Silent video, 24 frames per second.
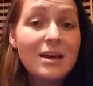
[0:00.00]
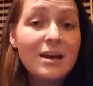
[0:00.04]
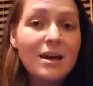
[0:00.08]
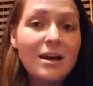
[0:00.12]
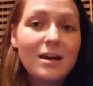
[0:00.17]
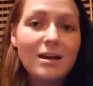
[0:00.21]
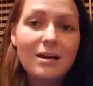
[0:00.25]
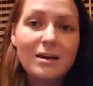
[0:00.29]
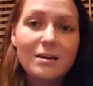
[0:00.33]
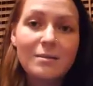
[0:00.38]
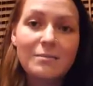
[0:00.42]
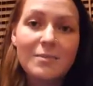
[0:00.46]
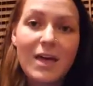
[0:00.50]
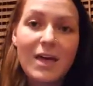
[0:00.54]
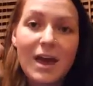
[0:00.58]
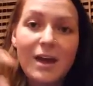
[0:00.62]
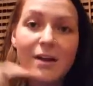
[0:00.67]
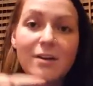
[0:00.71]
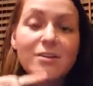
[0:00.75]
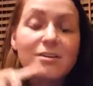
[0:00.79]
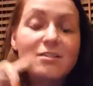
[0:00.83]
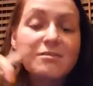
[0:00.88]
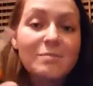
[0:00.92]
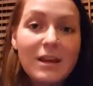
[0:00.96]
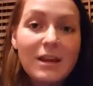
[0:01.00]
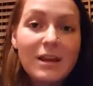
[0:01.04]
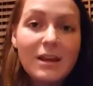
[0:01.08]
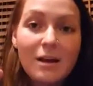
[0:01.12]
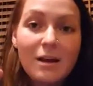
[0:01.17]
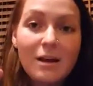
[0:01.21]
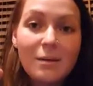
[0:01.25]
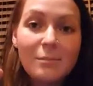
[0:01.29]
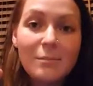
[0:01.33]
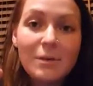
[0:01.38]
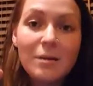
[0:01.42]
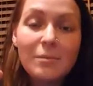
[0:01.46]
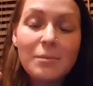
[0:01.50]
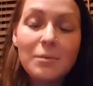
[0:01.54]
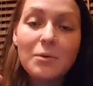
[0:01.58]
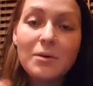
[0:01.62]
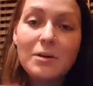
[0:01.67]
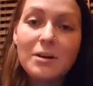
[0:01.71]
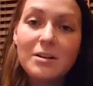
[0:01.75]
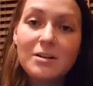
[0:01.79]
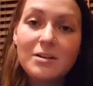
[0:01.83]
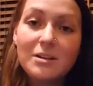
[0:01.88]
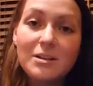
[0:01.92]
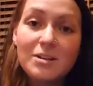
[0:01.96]
That could have made it come up. Or
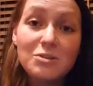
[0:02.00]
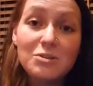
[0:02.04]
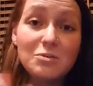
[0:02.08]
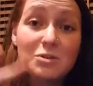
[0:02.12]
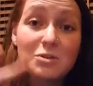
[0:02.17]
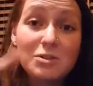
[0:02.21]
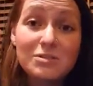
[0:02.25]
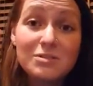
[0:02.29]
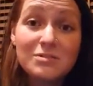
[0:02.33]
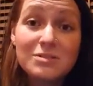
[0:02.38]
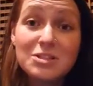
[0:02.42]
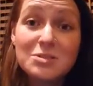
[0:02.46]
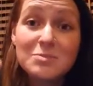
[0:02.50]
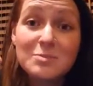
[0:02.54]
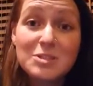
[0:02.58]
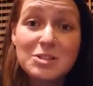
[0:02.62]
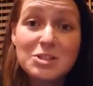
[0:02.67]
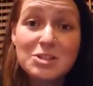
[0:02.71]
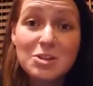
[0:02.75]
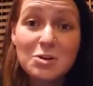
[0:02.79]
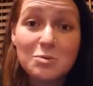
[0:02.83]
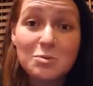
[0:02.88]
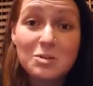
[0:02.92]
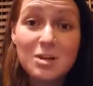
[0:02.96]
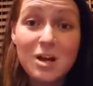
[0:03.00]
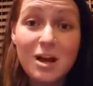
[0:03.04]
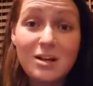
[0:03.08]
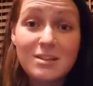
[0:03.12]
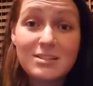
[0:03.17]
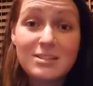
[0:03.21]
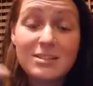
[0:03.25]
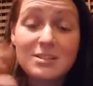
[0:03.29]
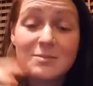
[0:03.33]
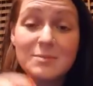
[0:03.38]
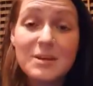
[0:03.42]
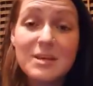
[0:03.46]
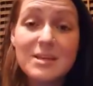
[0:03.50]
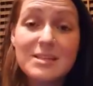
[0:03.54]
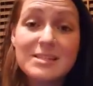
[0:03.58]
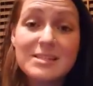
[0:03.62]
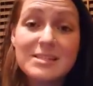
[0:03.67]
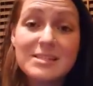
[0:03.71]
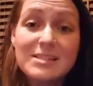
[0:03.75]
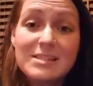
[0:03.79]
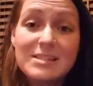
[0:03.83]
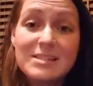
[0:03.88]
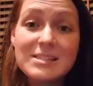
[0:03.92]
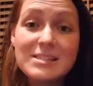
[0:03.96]
another thing, you could have just been so toxic, because
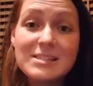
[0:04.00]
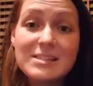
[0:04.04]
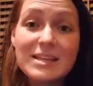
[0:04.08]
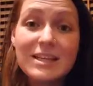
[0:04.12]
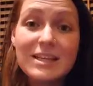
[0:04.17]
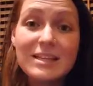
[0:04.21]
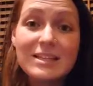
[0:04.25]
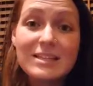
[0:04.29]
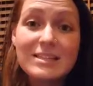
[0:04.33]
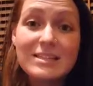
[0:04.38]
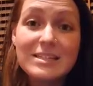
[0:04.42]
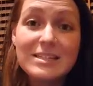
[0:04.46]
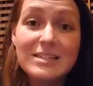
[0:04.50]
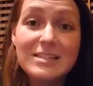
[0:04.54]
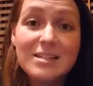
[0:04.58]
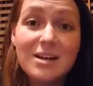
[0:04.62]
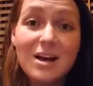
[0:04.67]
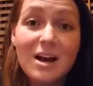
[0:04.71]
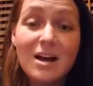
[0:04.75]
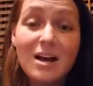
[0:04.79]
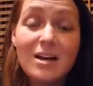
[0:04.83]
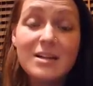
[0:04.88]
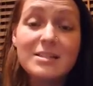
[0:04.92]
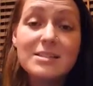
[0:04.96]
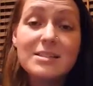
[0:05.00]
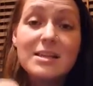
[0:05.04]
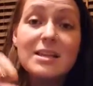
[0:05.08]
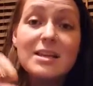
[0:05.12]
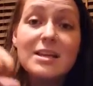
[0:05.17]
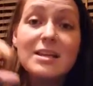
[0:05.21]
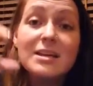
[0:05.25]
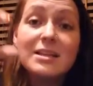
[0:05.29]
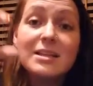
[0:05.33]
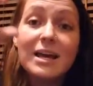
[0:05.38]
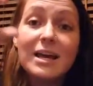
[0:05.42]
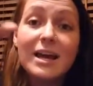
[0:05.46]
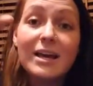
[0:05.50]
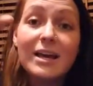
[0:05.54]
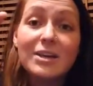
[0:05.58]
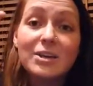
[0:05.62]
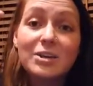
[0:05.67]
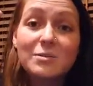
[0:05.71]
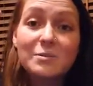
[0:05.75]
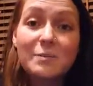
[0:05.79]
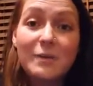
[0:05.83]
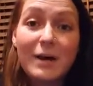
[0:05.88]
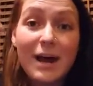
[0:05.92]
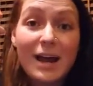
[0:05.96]
this is a daily detox, that
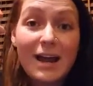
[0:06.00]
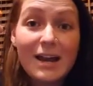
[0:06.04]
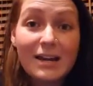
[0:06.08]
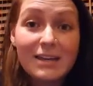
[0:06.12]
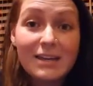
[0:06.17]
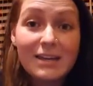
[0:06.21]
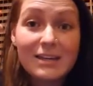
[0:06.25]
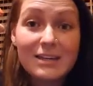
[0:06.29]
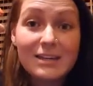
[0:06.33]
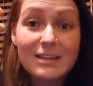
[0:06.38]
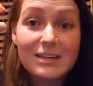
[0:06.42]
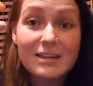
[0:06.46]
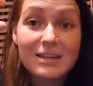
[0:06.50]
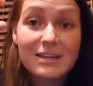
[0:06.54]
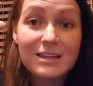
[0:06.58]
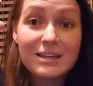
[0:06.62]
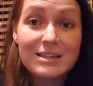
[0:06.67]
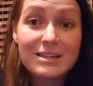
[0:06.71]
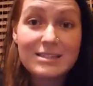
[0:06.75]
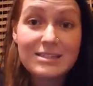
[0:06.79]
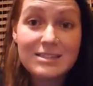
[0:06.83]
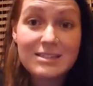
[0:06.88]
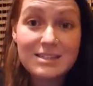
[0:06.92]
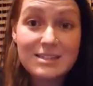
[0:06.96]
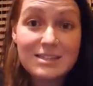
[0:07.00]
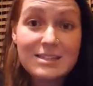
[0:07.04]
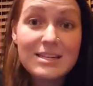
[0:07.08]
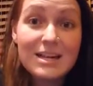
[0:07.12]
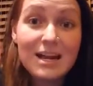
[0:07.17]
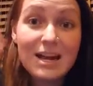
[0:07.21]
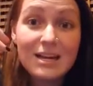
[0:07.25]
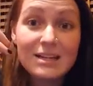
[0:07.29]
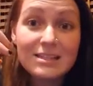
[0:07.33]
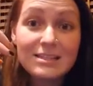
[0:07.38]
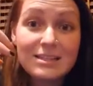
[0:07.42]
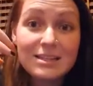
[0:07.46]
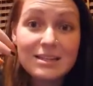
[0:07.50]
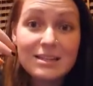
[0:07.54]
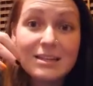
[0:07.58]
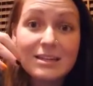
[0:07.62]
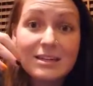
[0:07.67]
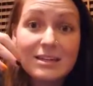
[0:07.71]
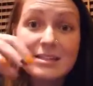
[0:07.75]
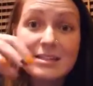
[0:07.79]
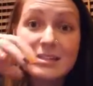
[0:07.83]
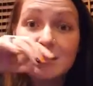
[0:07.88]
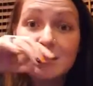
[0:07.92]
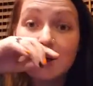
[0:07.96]
your body is
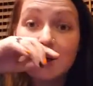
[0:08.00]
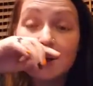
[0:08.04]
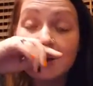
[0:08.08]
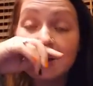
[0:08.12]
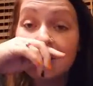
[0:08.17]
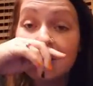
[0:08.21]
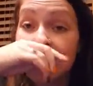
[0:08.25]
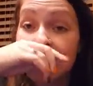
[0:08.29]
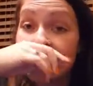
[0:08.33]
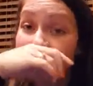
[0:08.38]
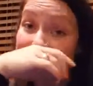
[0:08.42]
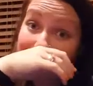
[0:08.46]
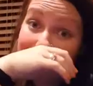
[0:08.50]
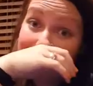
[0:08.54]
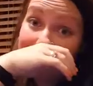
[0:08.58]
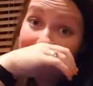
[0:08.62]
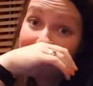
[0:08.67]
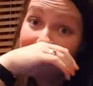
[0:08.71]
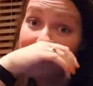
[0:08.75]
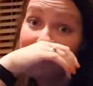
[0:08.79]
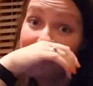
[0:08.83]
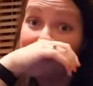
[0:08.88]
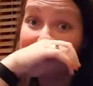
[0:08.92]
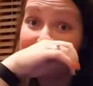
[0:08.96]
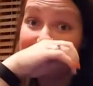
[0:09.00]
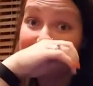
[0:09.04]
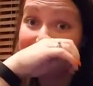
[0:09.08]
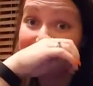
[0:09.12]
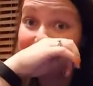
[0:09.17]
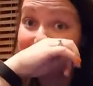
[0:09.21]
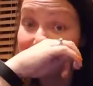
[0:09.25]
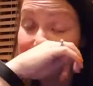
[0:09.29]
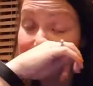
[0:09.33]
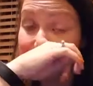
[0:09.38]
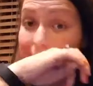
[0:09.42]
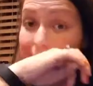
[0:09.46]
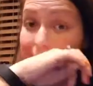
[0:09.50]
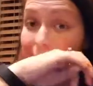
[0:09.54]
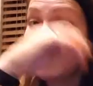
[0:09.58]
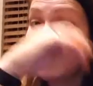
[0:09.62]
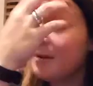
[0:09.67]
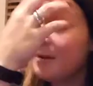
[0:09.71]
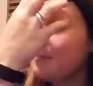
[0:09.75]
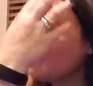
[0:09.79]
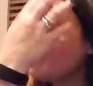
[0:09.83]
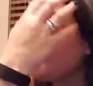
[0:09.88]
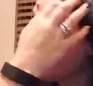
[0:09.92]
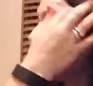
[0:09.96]
detoxing. And so you could have just thrown
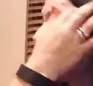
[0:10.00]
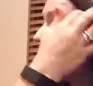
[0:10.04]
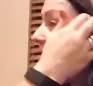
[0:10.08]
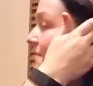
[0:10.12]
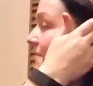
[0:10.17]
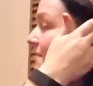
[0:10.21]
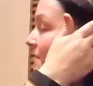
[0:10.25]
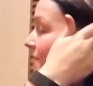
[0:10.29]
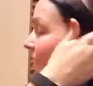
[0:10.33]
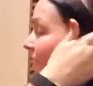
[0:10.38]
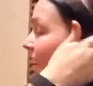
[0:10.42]
it up because of